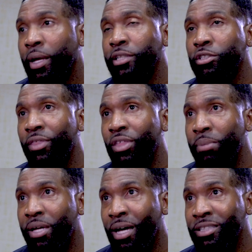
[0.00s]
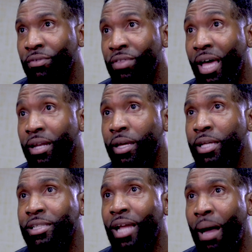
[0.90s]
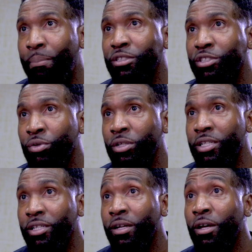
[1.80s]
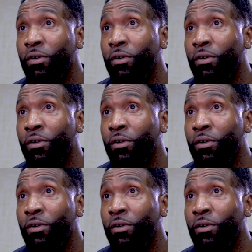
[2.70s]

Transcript: And so I think because of that, it's an opportunity